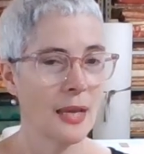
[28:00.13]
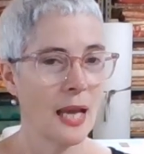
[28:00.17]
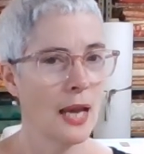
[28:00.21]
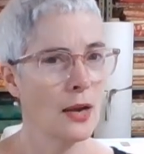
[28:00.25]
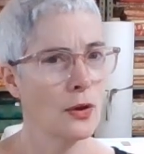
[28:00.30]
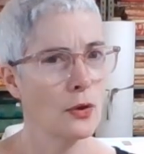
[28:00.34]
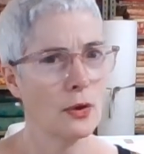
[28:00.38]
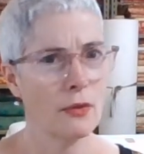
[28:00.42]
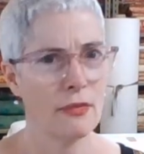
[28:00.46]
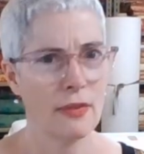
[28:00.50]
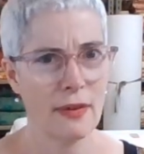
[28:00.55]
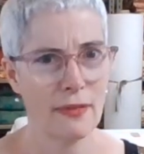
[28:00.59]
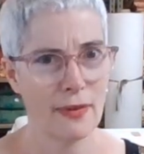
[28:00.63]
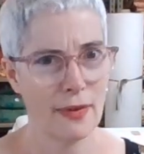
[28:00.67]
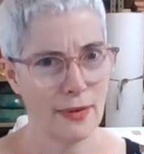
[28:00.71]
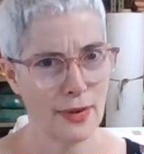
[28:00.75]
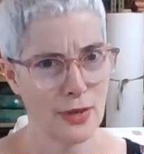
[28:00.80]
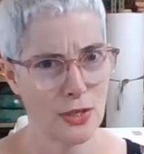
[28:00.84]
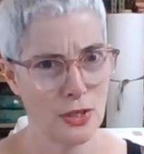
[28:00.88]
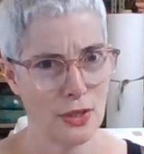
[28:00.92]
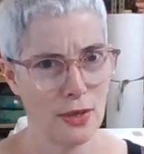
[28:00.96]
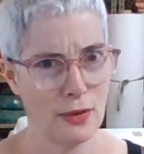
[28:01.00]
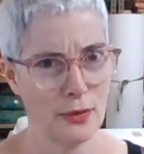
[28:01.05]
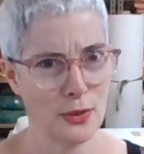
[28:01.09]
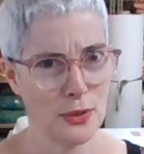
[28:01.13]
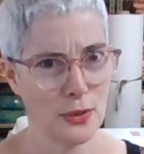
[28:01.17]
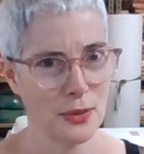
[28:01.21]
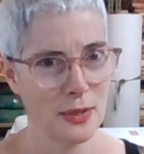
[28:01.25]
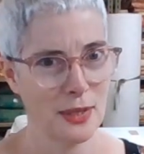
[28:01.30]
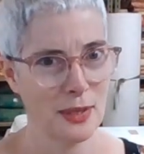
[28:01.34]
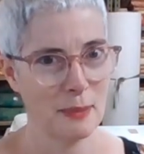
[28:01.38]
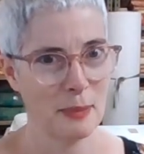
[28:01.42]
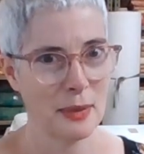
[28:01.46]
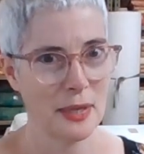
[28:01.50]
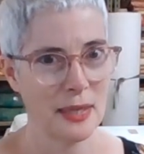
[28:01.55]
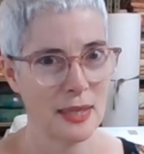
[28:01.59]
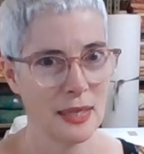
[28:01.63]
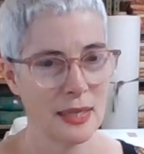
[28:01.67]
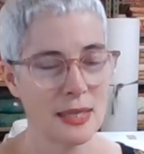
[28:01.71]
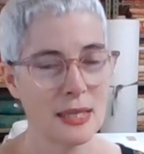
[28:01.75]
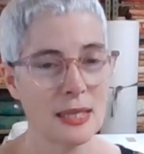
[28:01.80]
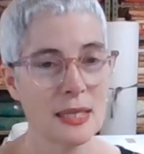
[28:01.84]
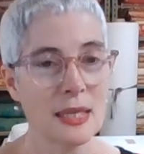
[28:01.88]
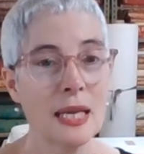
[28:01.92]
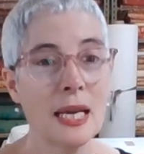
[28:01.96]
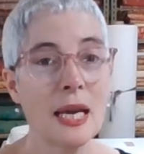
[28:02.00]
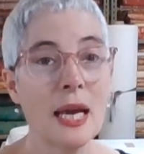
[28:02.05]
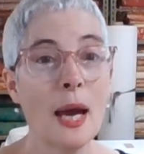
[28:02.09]
I don't know if I've ever told anybody
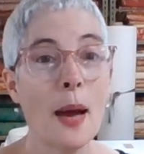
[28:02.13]
this,